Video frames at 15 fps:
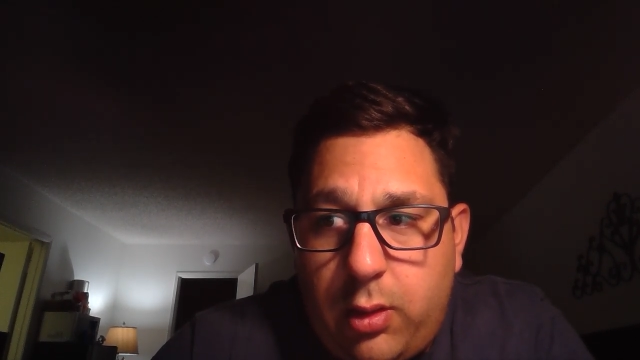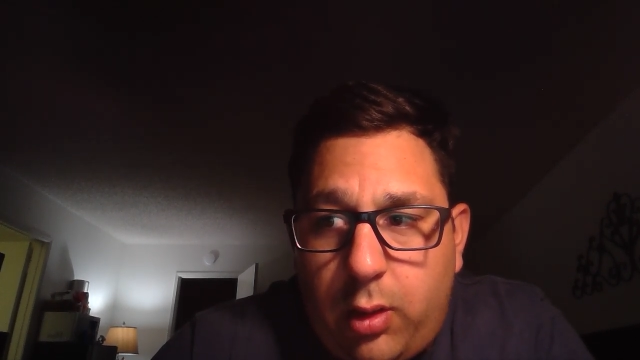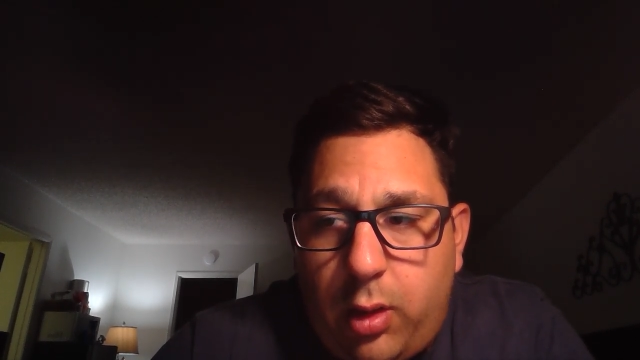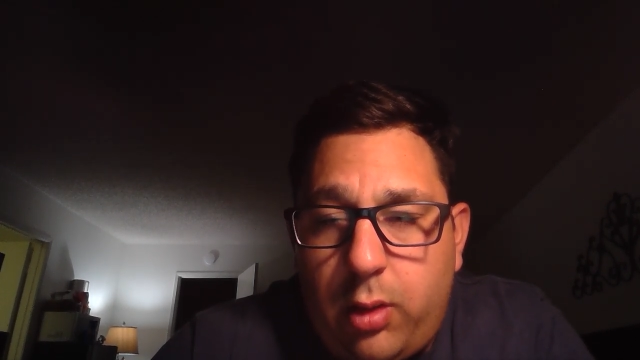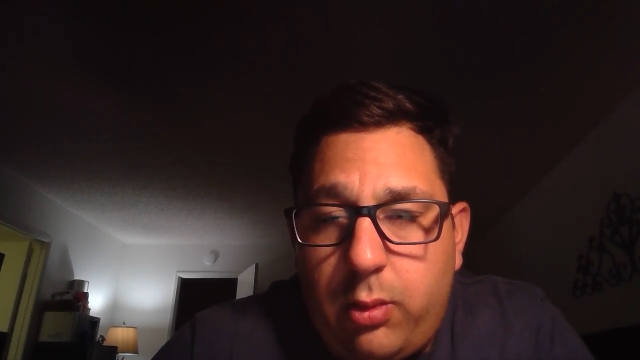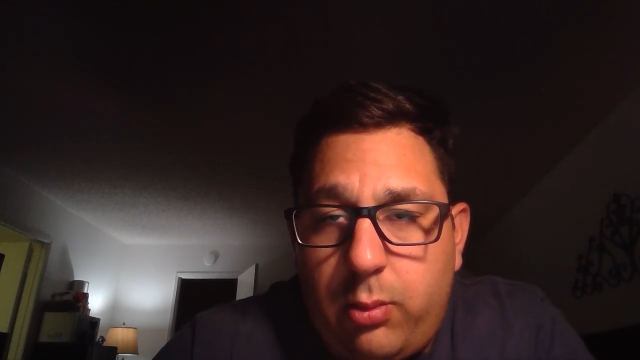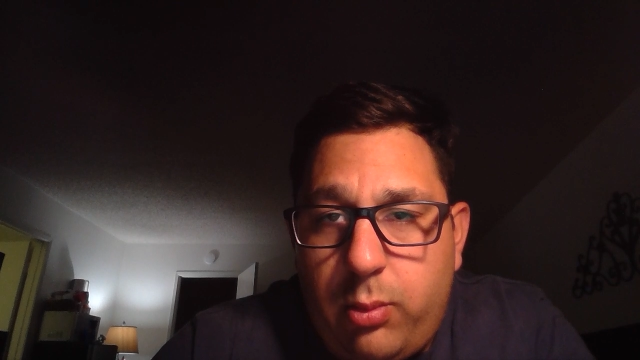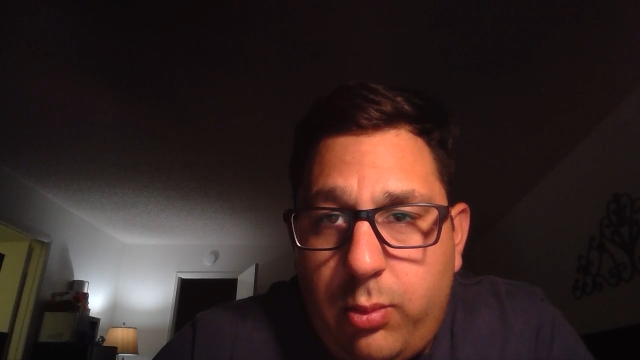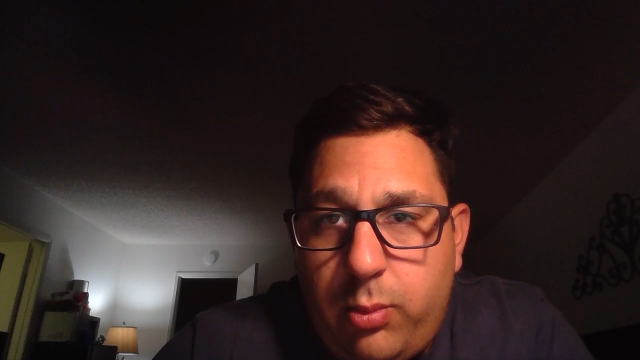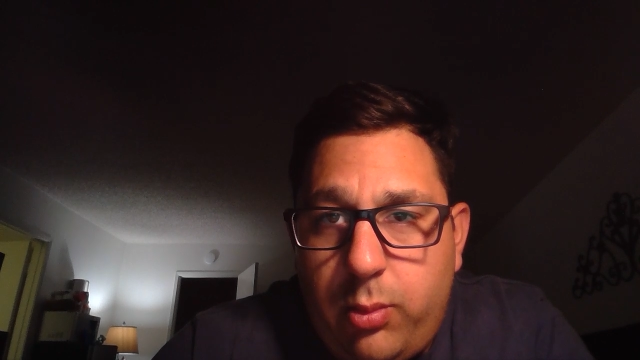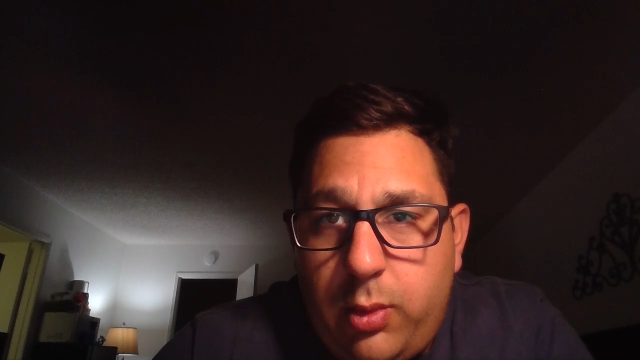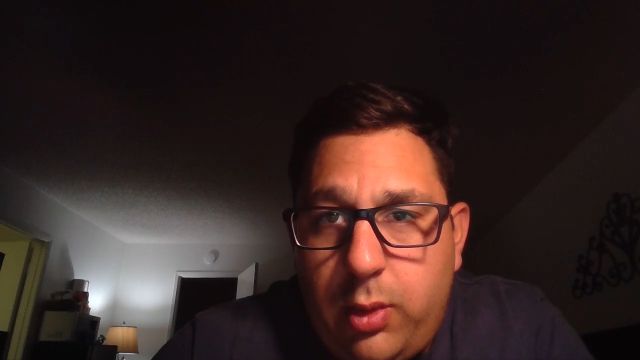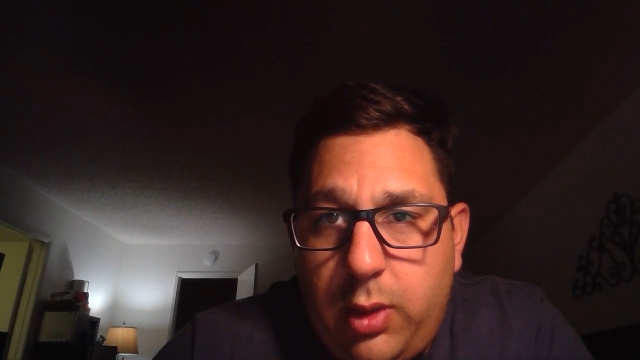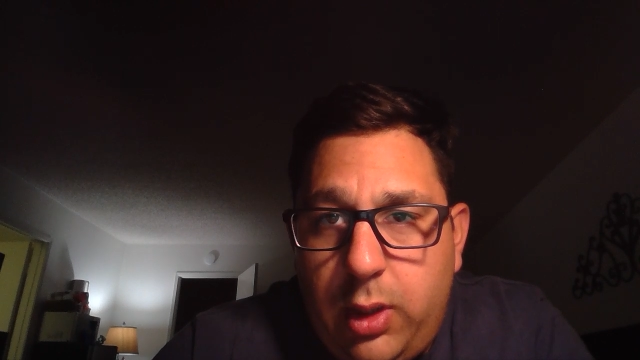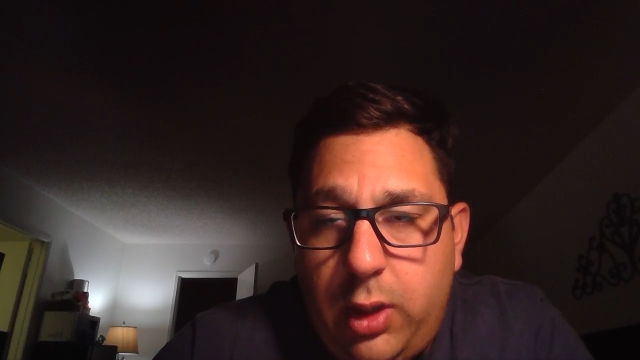or
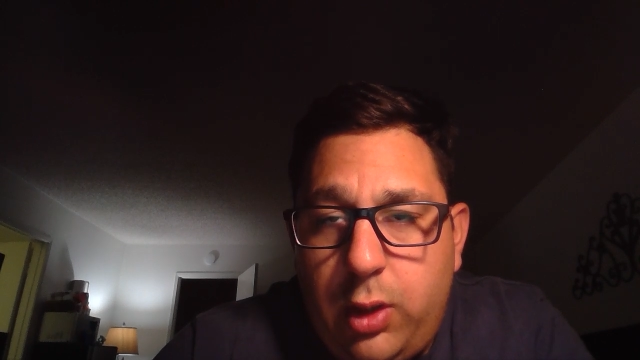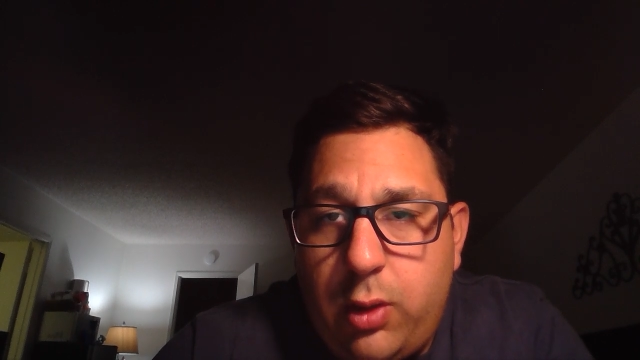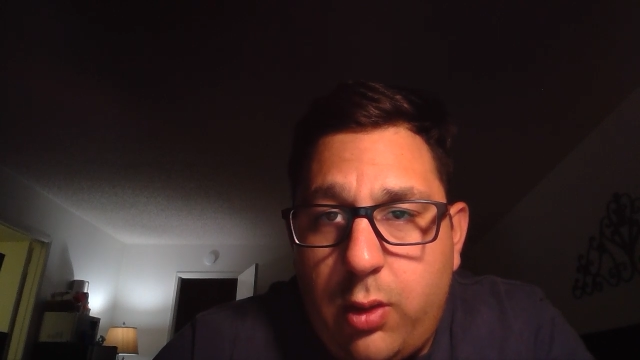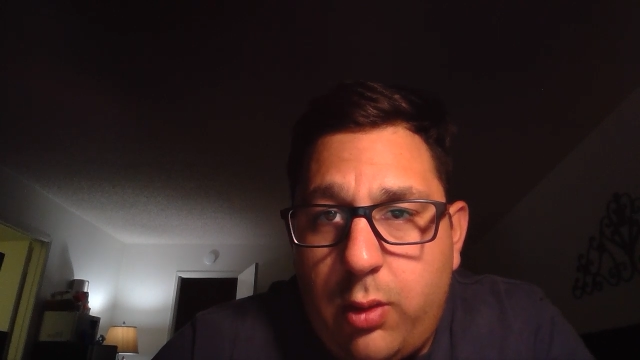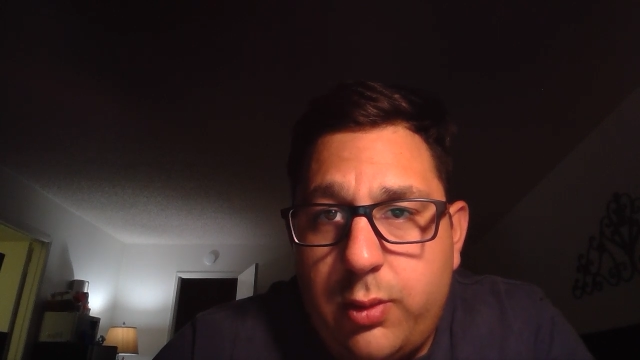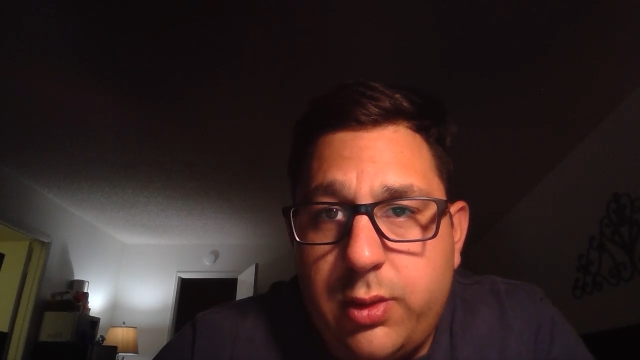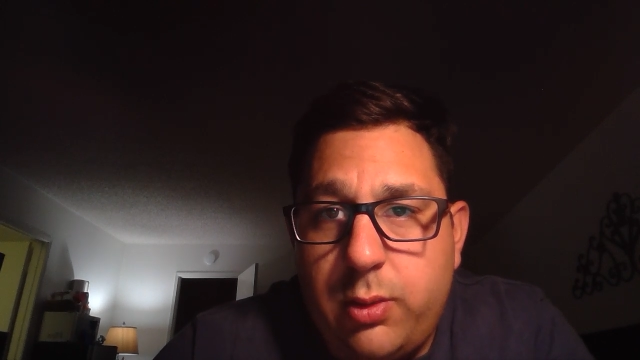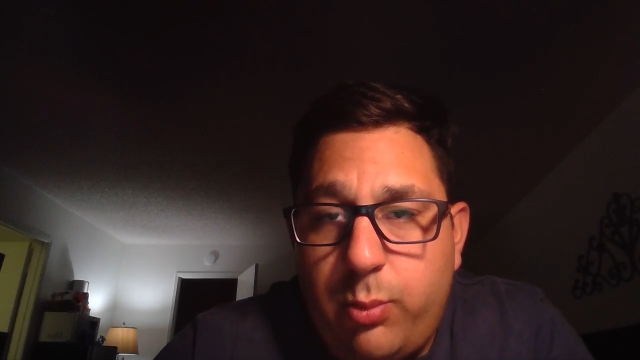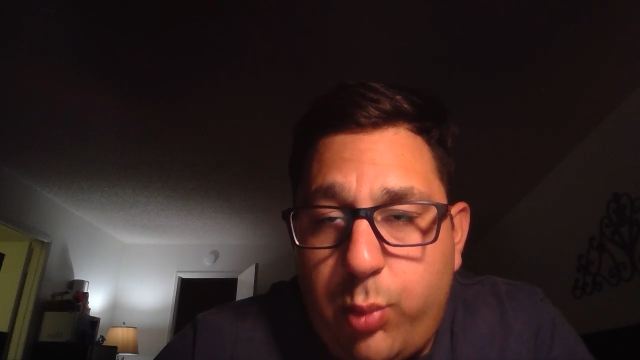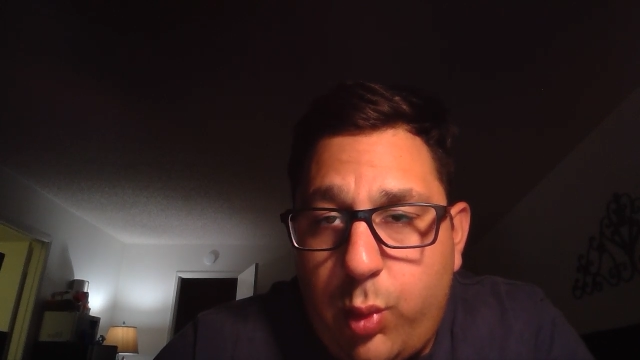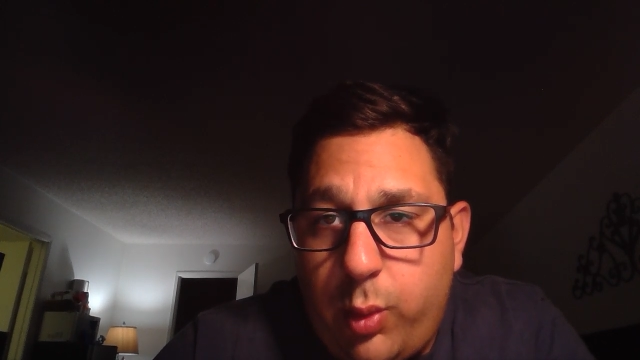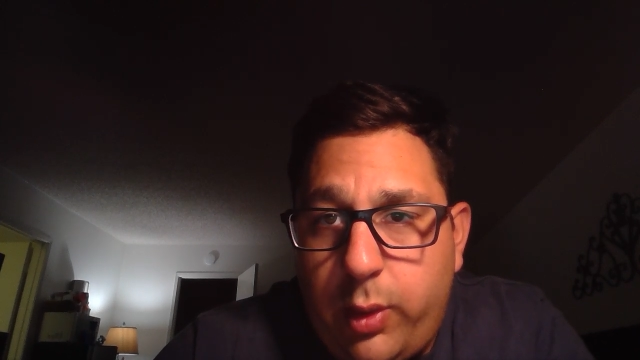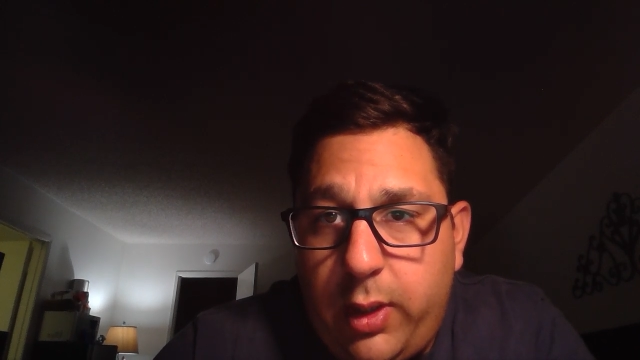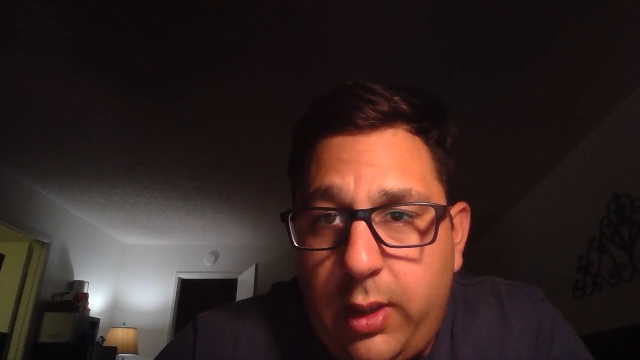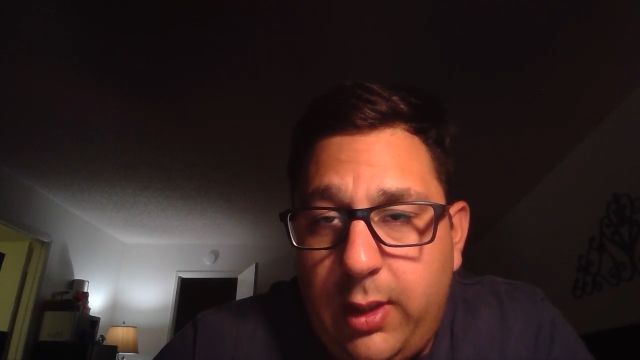niño is a
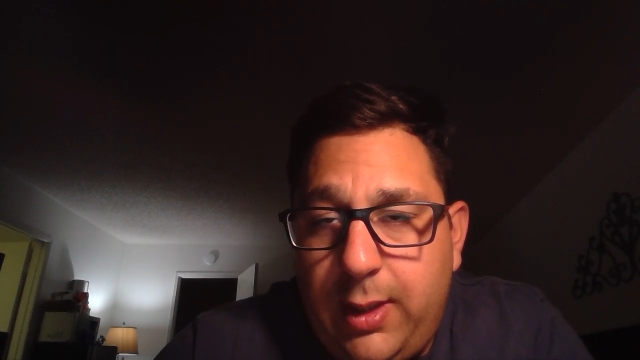boy,